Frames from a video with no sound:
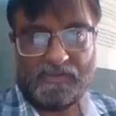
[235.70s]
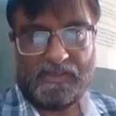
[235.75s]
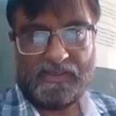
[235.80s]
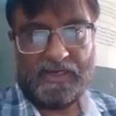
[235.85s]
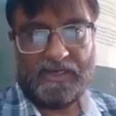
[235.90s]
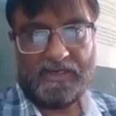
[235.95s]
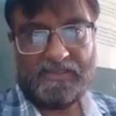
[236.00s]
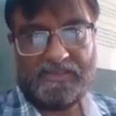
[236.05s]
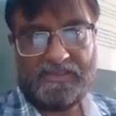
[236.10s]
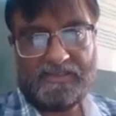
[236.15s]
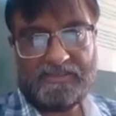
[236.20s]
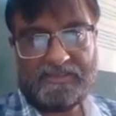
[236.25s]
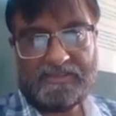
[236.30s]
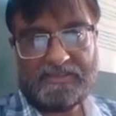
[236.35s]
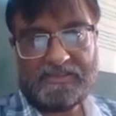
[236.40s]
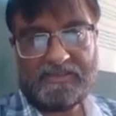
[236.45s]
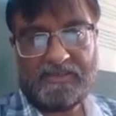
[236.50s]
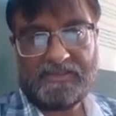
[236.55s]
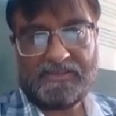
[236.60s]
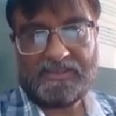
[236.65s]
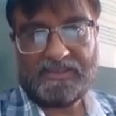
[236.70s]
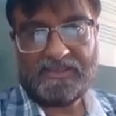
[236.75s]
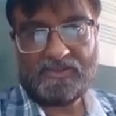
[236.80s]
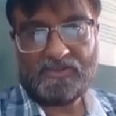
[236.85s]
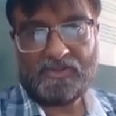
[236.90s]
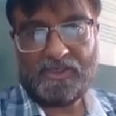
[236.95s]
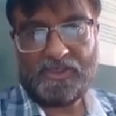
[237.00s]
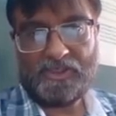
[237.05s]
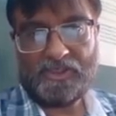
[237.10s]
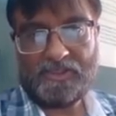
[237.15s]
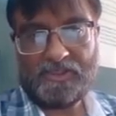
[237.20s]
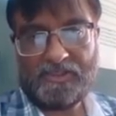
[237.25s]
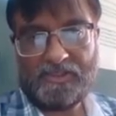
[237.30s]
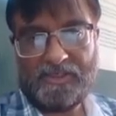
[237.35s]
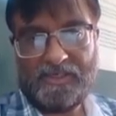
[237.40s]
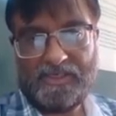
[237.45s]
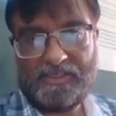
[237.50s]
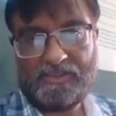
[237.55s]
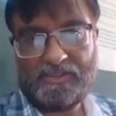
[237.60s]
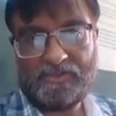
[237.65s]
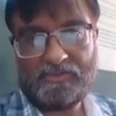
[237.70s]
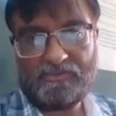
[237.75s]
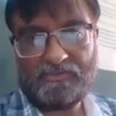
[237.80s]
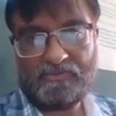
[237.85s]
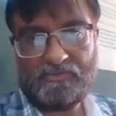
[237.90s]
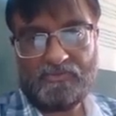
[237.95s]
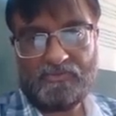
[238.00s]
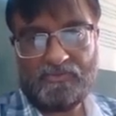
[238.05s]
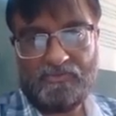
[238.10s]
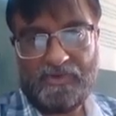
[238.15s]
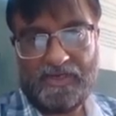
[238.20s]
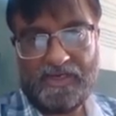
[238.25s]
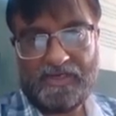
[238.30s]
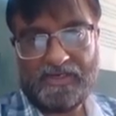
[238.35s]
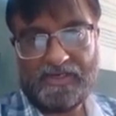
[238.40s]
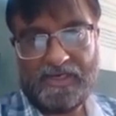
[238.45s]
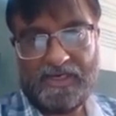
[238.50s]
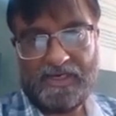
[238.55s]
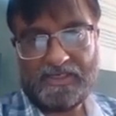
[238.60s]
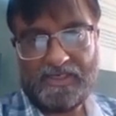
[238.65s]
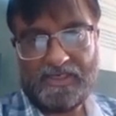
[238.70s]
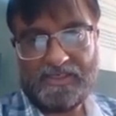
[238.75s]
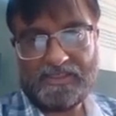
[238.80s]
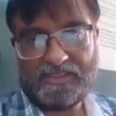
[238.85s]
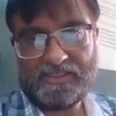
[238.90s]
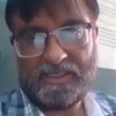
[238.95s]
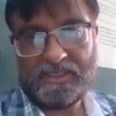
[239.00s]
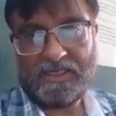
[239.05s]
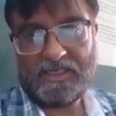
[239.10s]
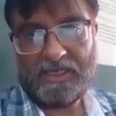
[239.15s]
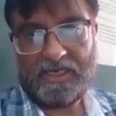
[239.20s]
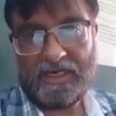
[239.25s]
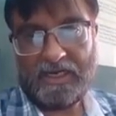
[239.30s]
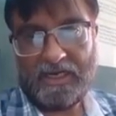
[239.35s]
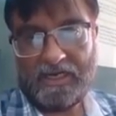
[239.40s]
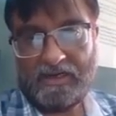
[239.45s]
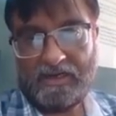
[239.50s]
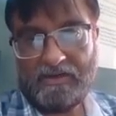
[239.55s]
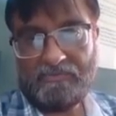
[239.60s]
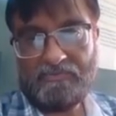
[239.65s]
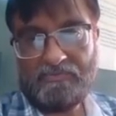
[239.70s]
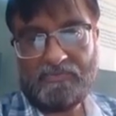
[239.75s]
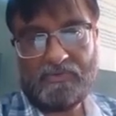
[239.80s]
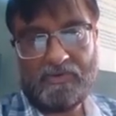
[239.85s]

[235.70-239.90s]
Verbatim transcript: And this concentration range where at least half